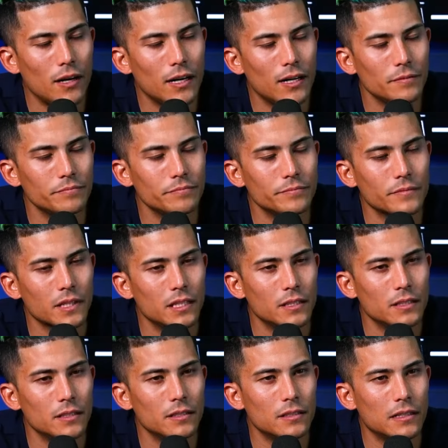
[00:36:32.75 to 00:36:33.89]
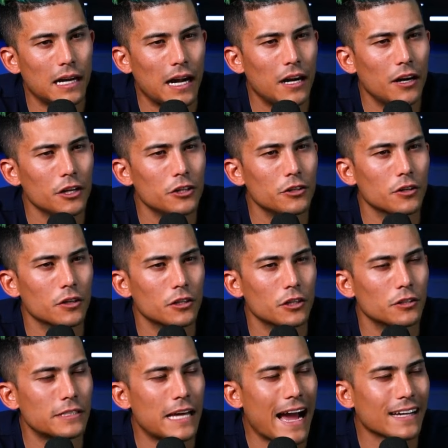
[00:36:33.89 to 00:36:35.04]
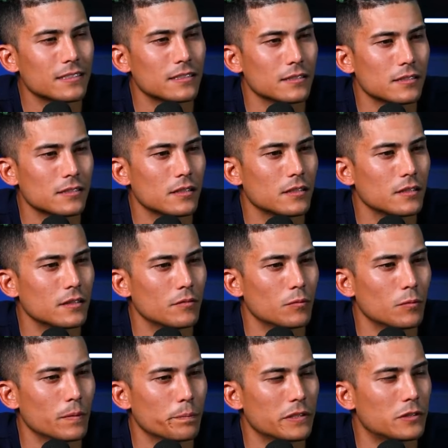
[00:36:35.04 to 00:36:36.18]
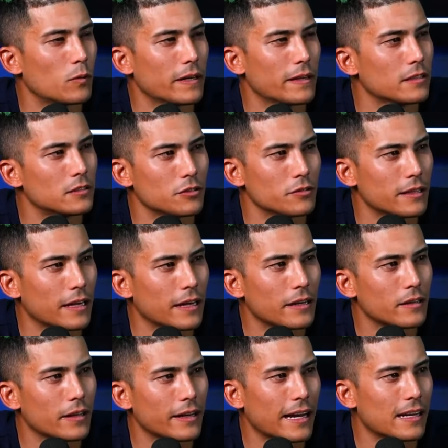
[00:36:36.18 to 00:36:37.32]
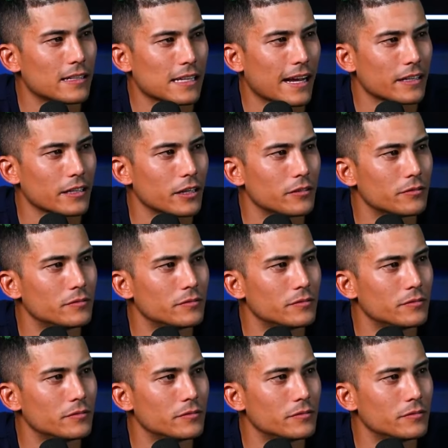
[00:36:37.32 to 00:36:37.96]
um how are your your taxes between the two then like how does that go